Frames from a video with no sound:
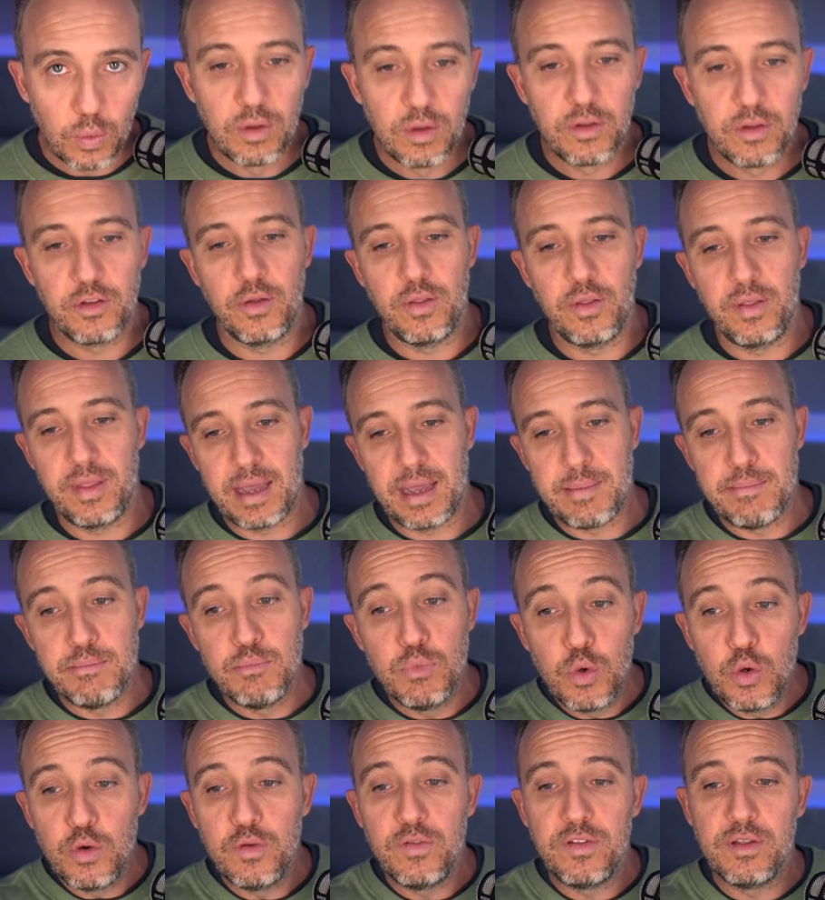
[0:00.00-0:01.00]
so that they
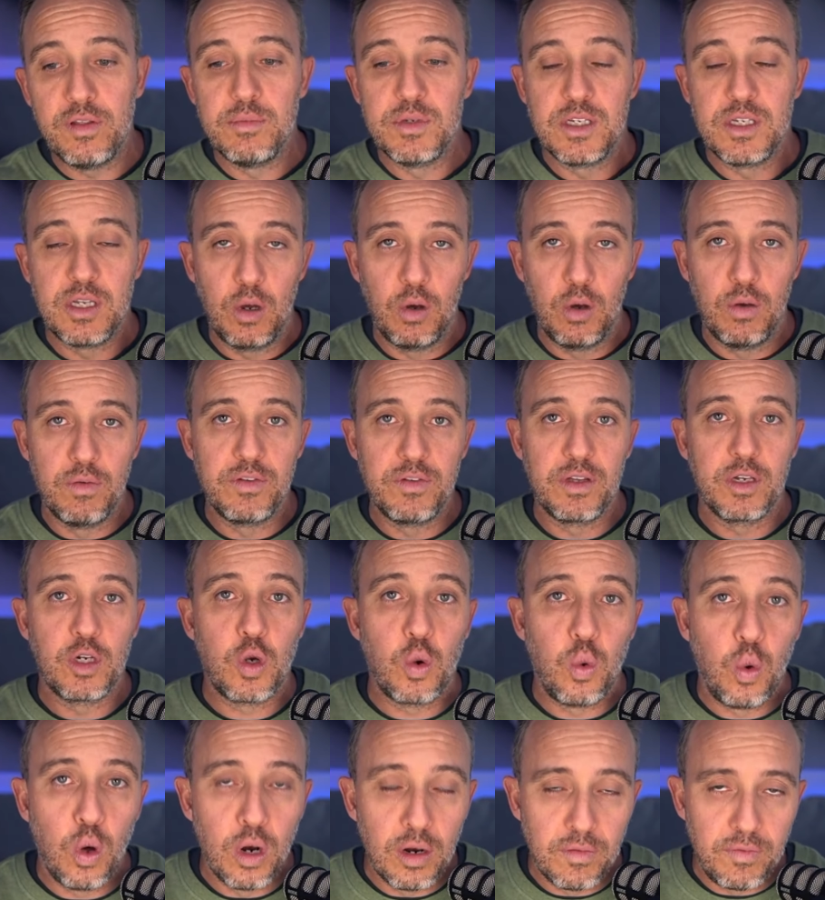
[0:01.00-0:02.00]
move themselves and
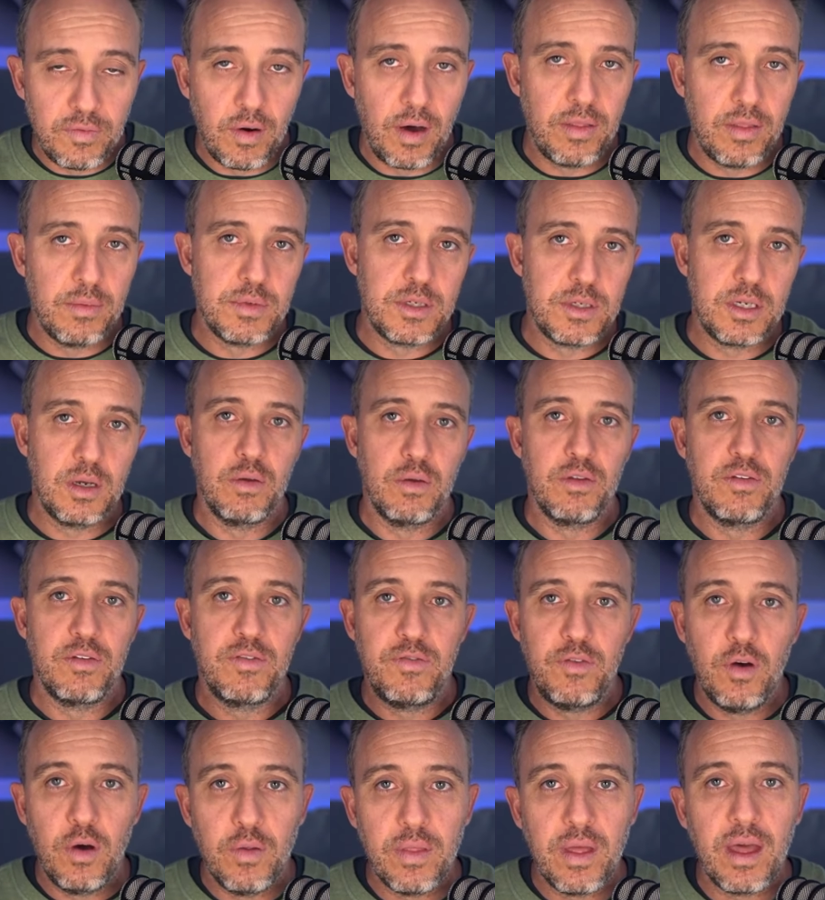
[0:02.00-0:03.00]
qualify themselves
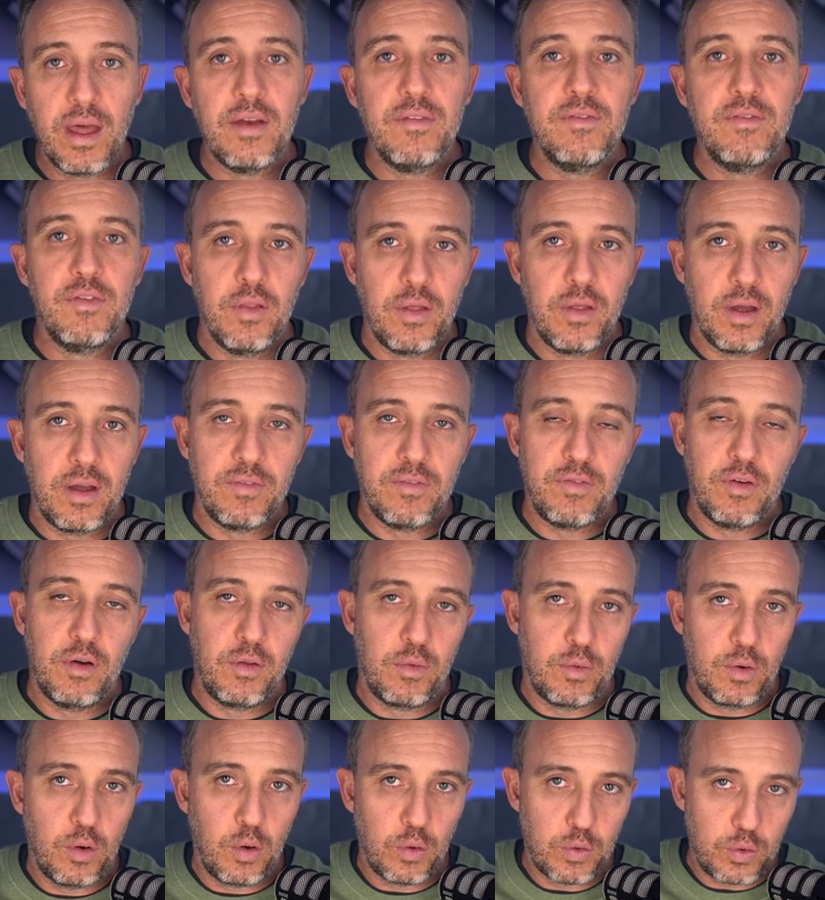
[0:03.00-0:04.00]
further and further and further
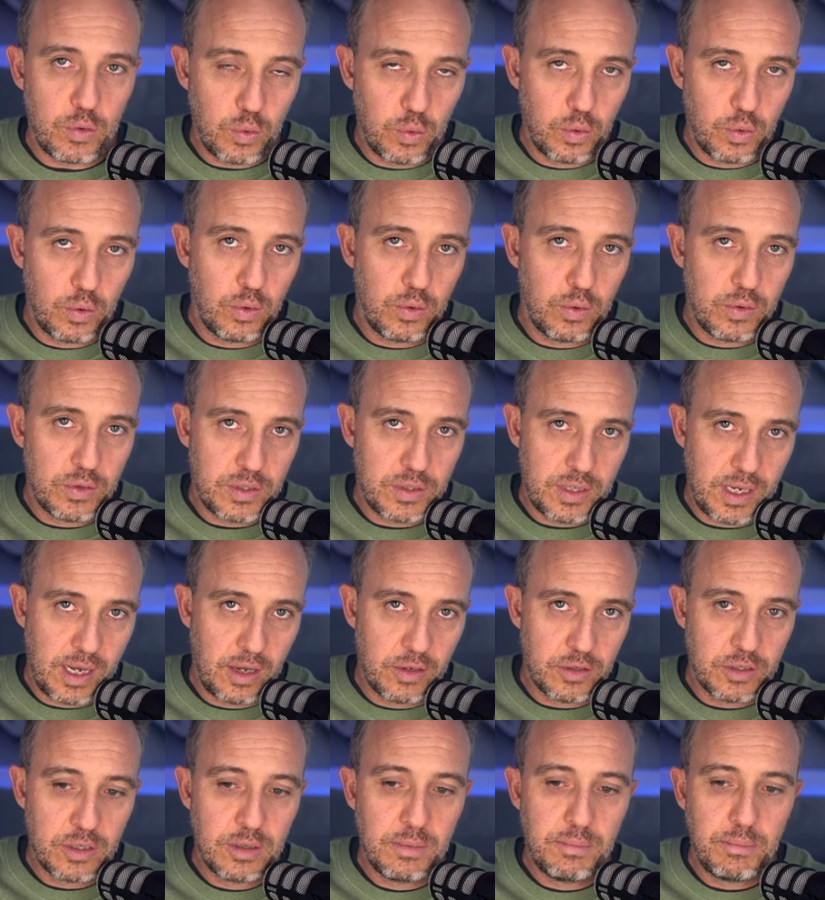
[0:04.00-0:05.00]
along your
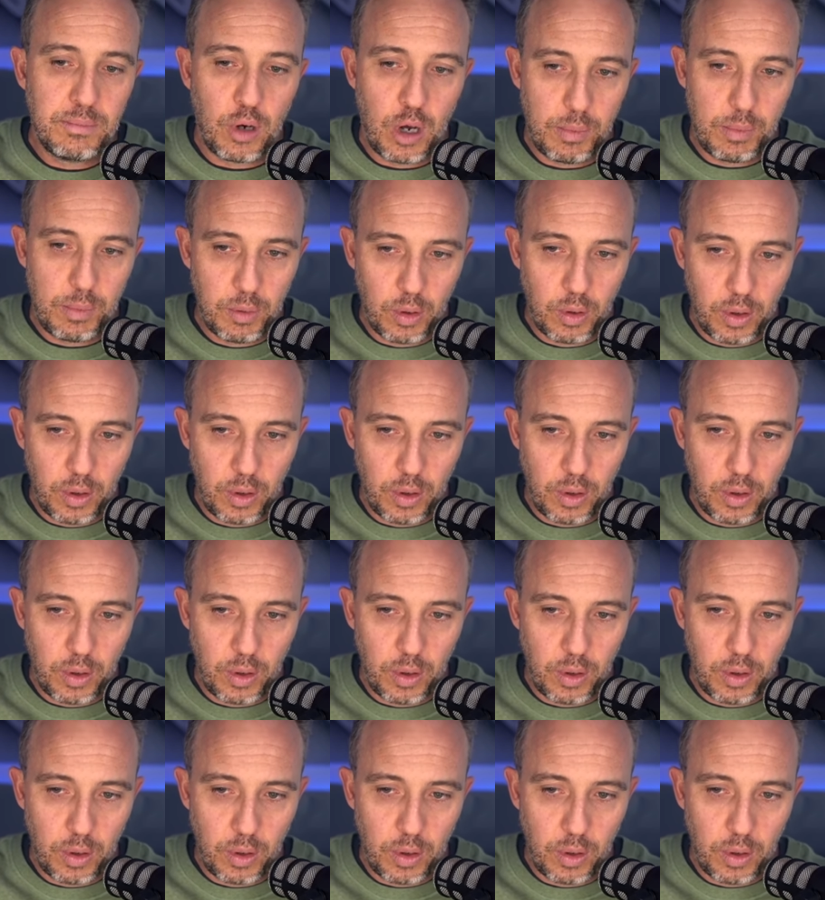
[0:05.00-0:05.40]
sales pipeline.